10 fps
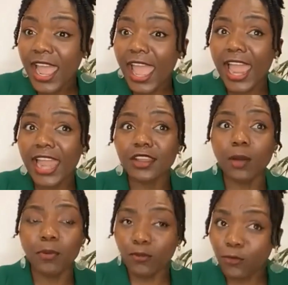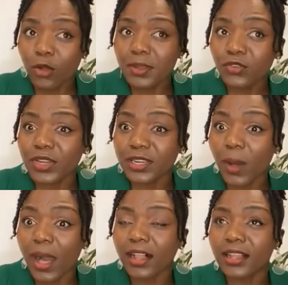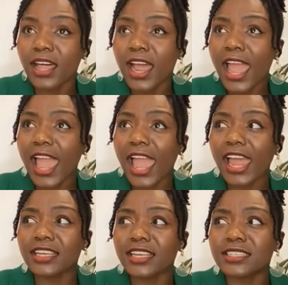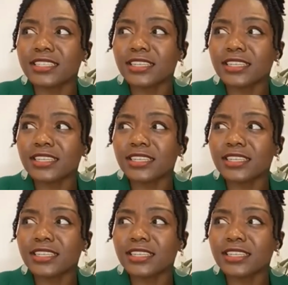and are performing really well. And